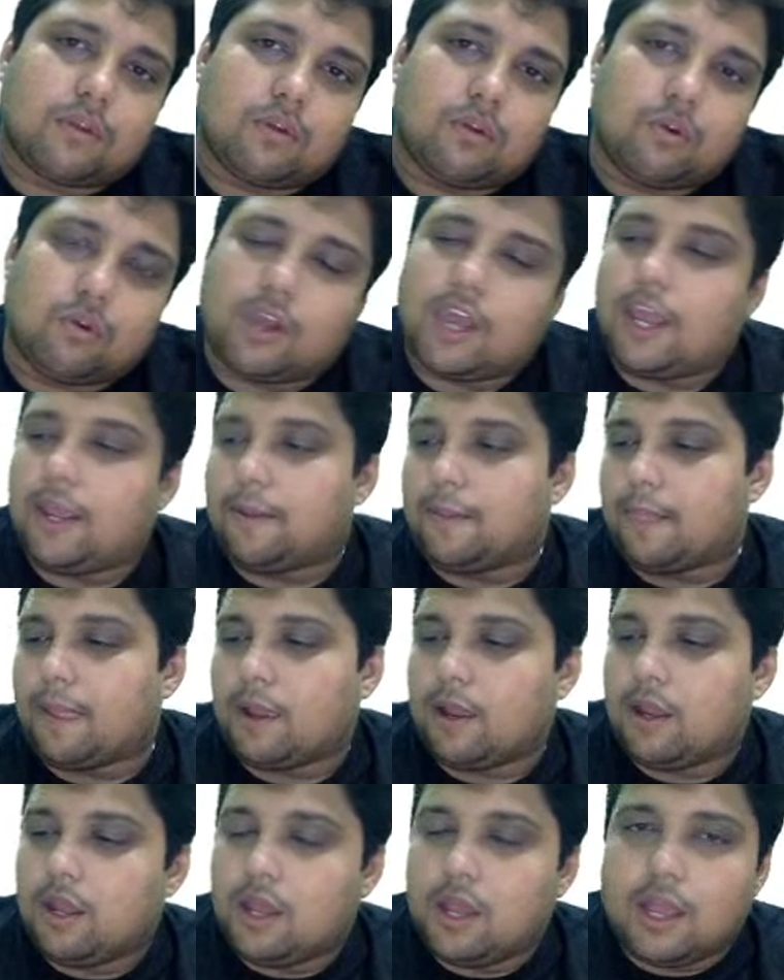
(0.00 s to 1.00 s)
Okay,
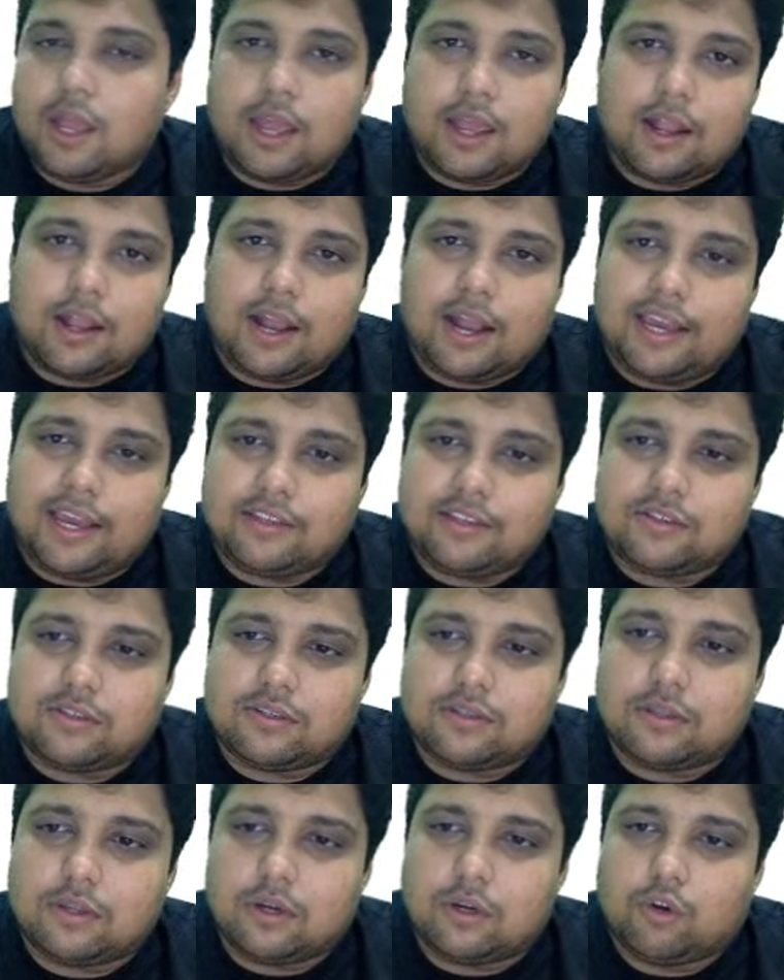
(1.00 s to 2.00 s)

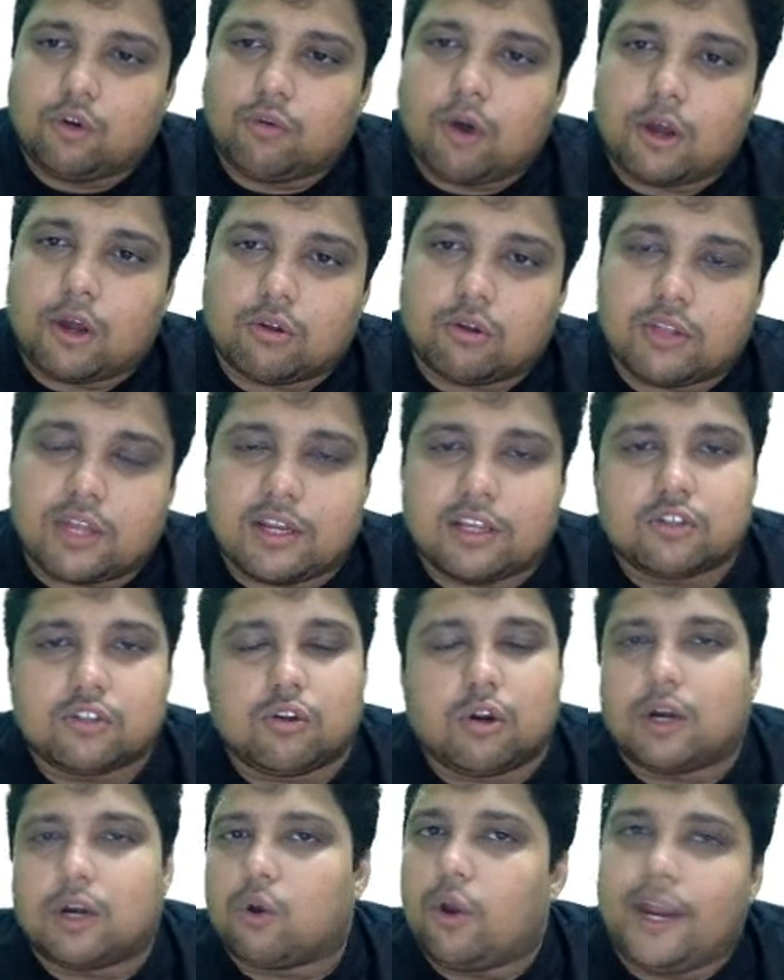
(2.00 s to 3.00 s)
guys, tomorrow there is
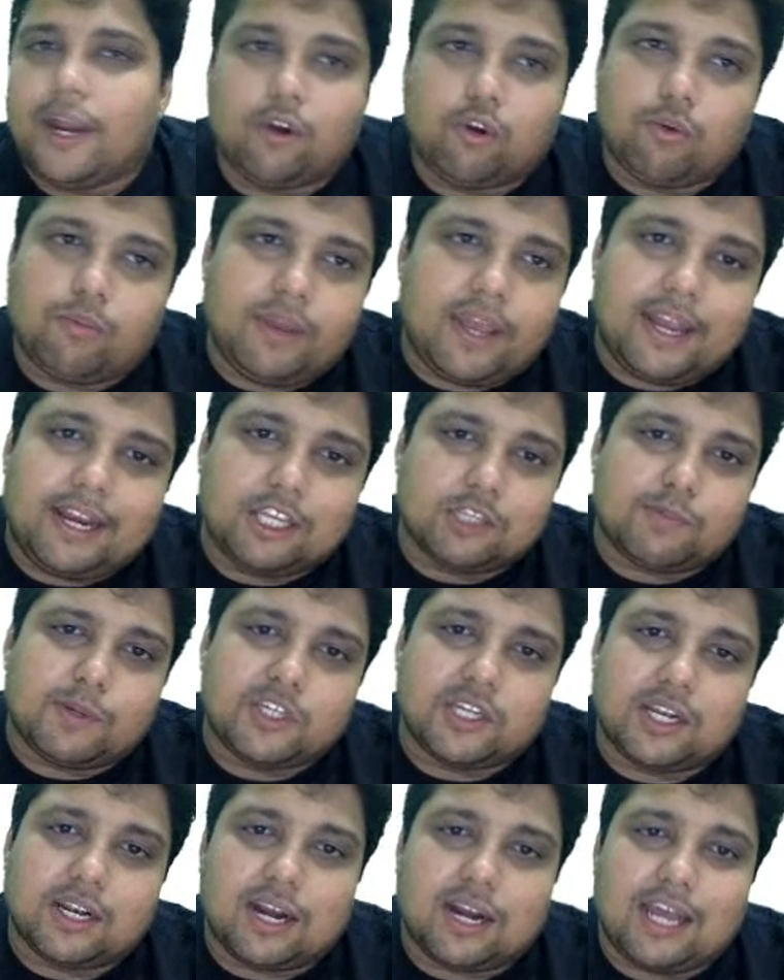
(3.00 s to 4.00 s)
not going to be any
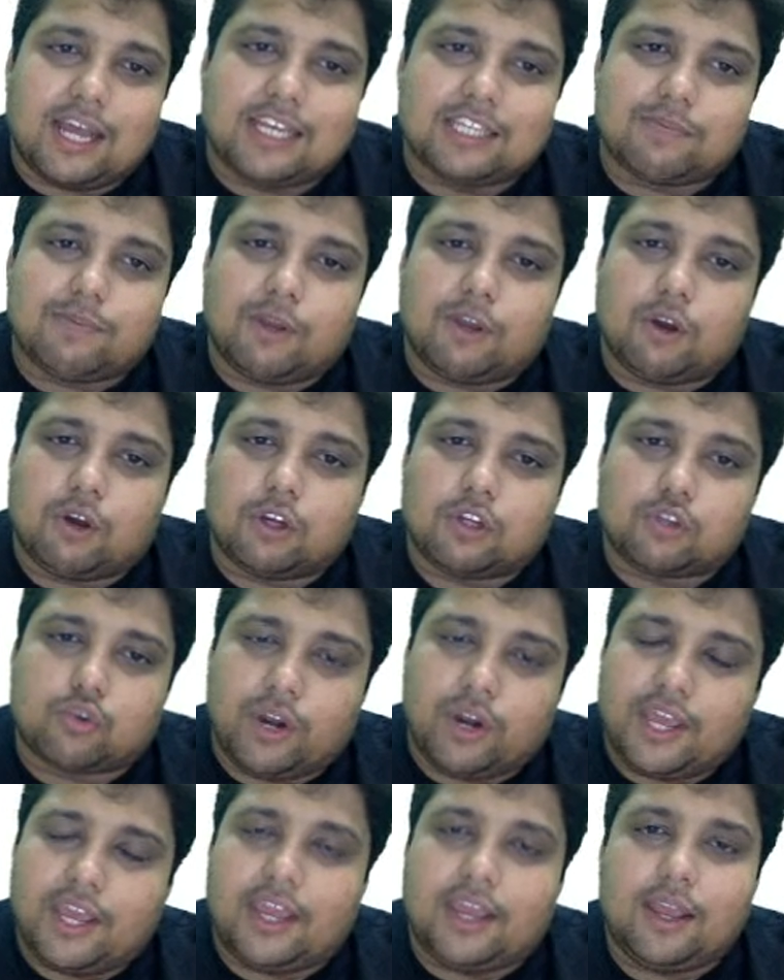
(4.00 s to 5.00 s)
special class because
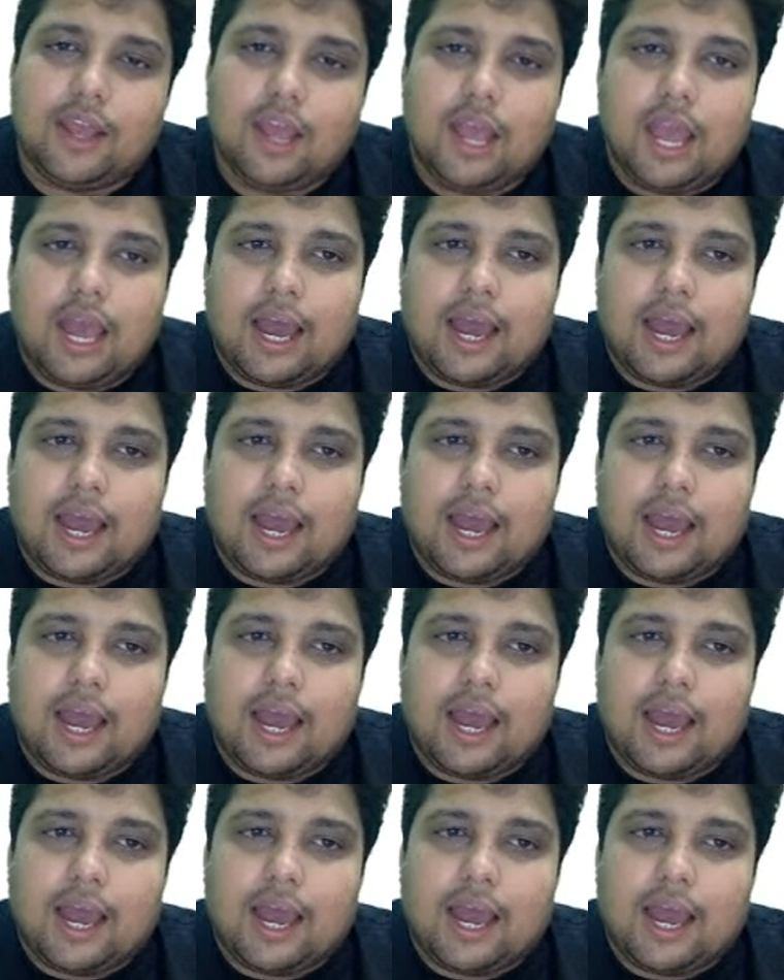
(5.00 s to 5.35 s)
today